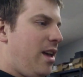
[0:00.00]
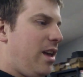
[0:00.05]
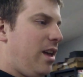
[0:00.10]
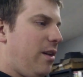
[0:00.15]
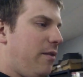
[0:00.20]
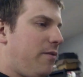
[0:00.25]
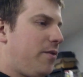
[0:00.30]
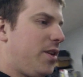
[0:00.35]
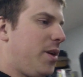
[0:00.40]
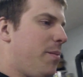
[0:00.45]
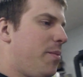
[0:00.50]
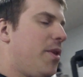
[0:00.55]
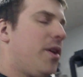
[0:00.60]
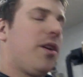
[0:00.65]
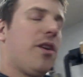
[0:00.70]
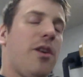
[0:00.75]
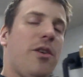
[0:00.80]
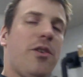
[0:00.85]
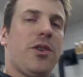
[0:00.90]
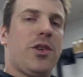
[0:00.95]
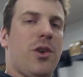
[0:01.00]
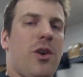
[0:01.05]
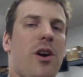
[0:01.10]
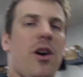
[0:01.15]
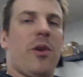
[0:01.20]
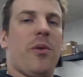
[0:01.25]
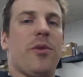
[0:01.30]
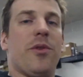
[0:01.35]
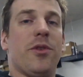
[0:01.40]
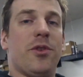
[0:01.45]
If something goes
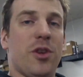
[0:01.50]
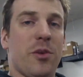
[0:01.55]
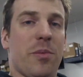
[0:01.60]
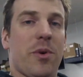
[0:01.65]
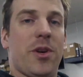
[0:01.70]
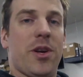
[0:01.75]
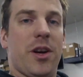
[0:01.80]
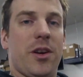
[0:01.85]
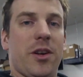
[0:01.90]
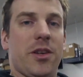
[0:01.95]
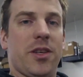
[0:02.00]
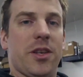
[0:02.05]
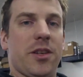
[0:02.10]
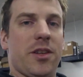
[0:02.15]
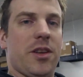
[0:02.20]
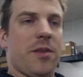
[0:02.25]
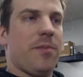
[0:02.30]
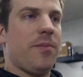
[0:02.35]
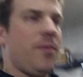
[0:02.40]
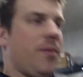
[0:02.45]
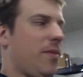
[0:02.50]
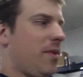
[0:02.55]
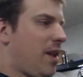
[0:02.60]
wrong with the supercharger system,